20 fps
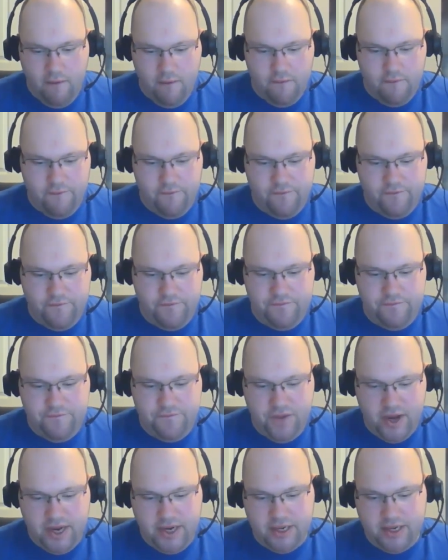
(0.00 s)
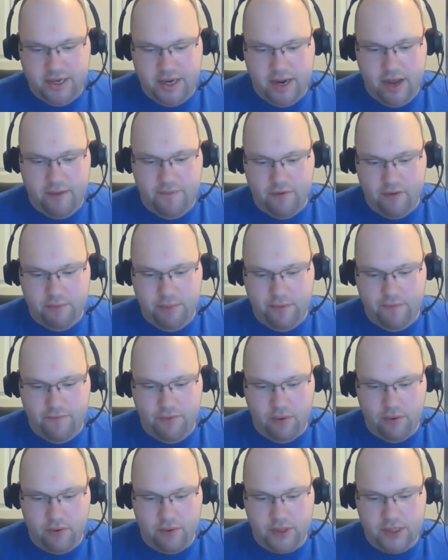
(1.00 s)
Fight
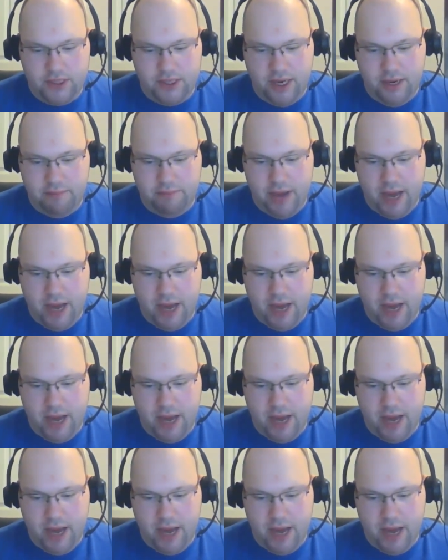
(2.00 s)
never-before-seen